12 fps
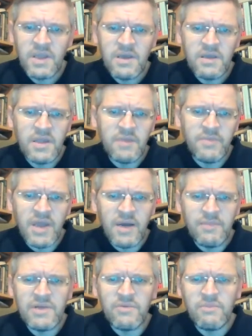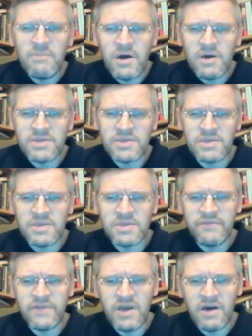They'd become little masters
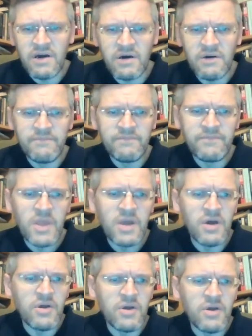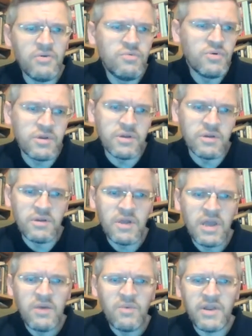of the art. And who wouldn't
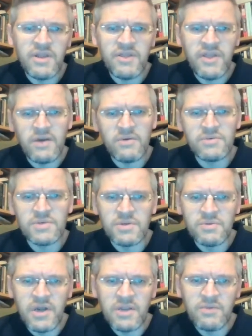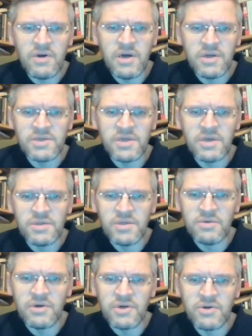when 1,000 red words earned
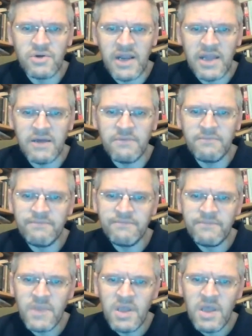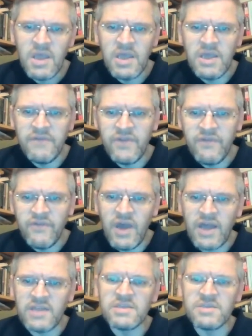you a credit? Even if you
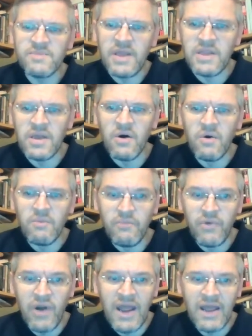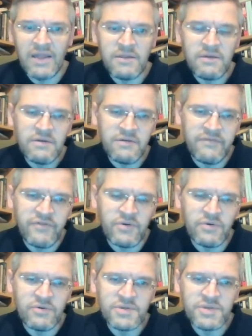had to spend it on brand, of
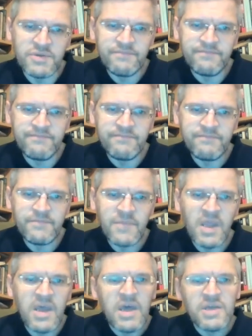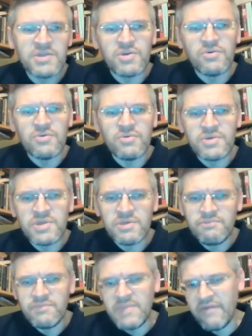course. Schools,
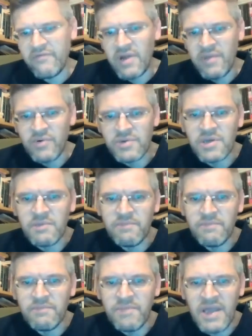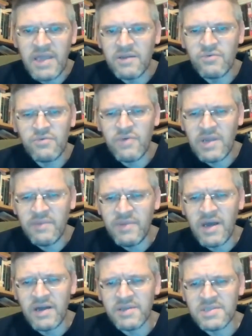never able to compete, had already
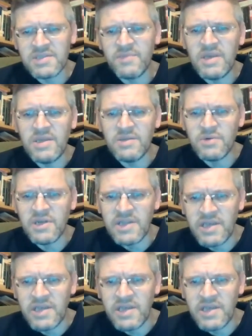begun speed reading